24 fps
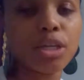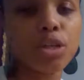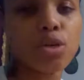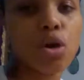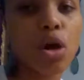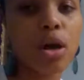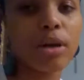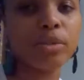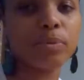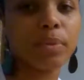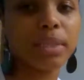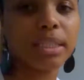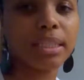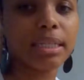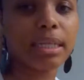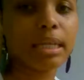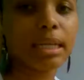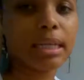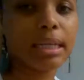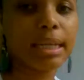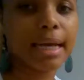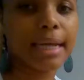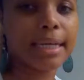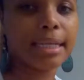You always want to tell the
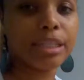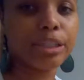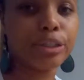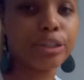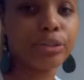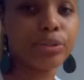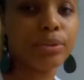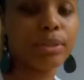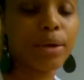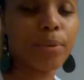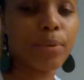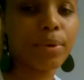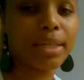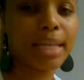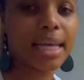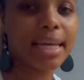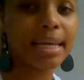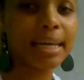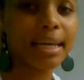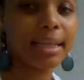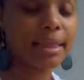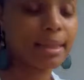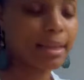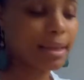client too that when they
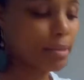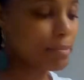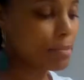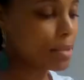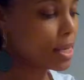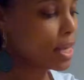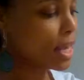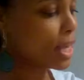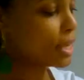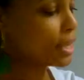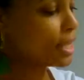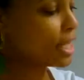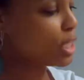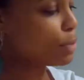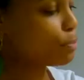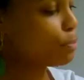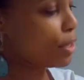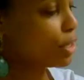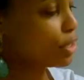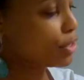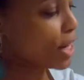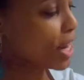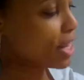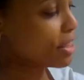get them, this
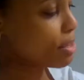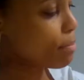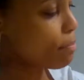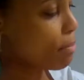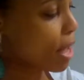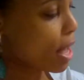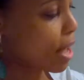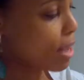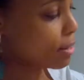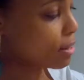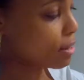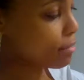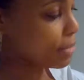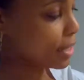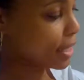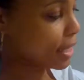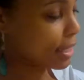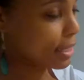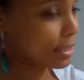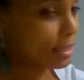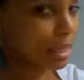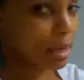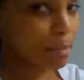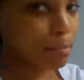picture at the bottom
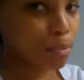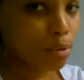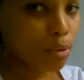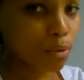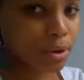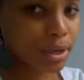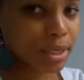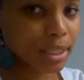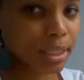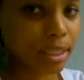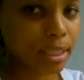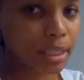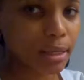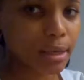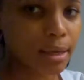is important.